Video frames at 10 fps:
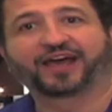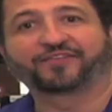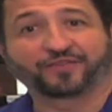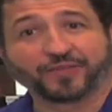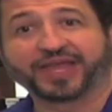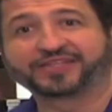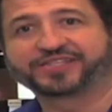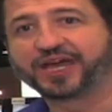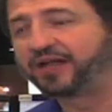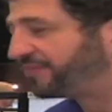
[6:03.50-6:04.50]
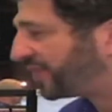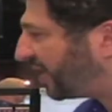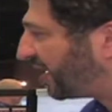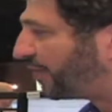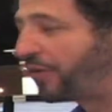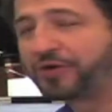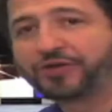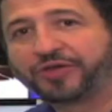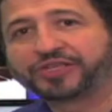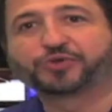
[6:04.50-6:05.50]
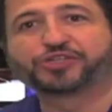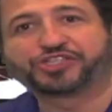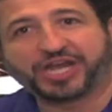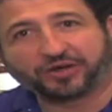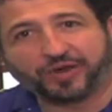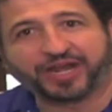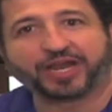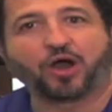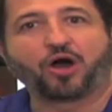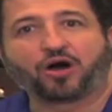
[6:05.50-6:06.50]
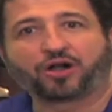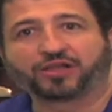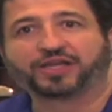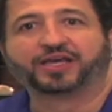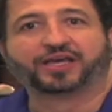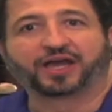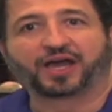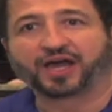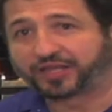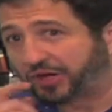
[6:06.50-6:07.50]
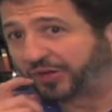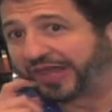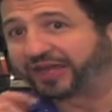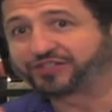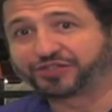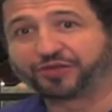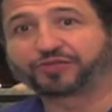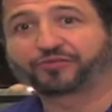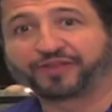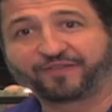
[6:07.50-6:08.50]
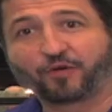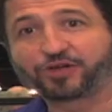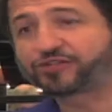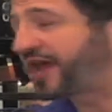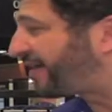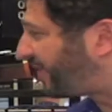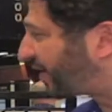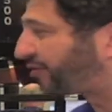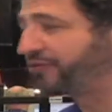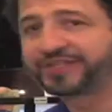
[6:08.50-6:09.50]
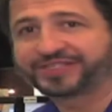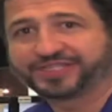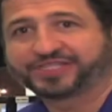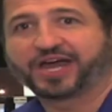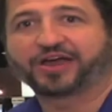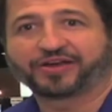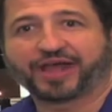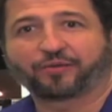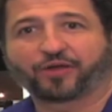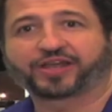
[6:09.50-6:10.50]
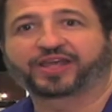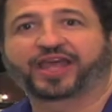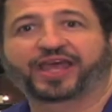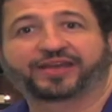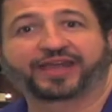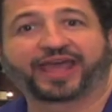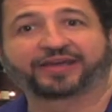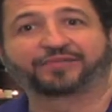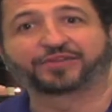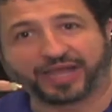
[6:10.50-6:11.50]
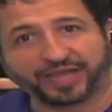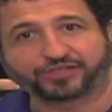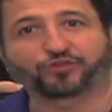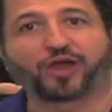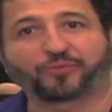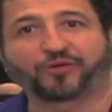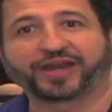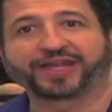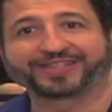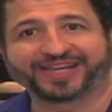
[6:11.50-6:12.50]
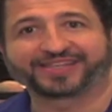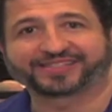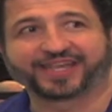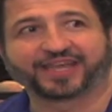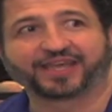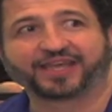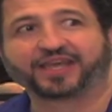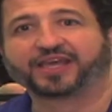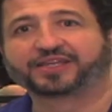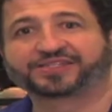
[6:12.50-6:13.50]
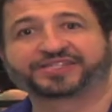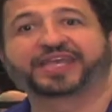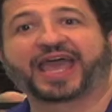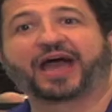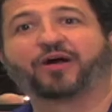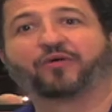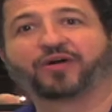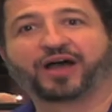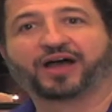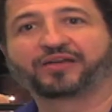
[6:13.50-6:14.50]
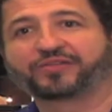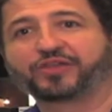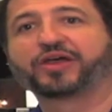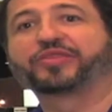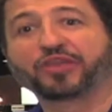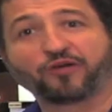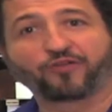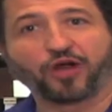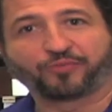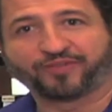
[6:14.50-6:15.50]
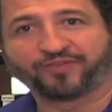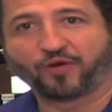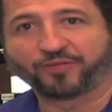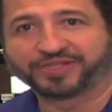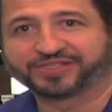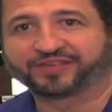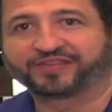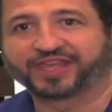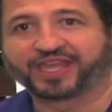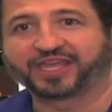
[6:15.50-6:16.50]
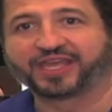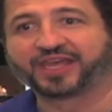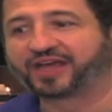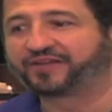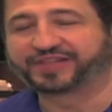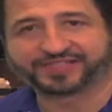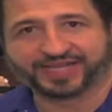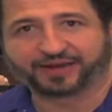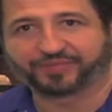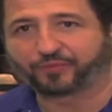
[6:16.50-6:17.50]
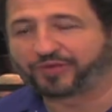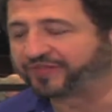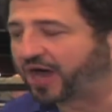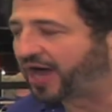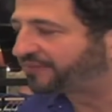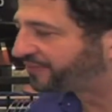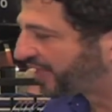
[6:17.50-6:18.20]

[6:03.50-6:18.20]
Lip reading: from Intel. What we're doing is we're generating all layer 2, 3, 4 traffic through this entire network and interoperating and testing to see how the overall performance of the setup that we've got.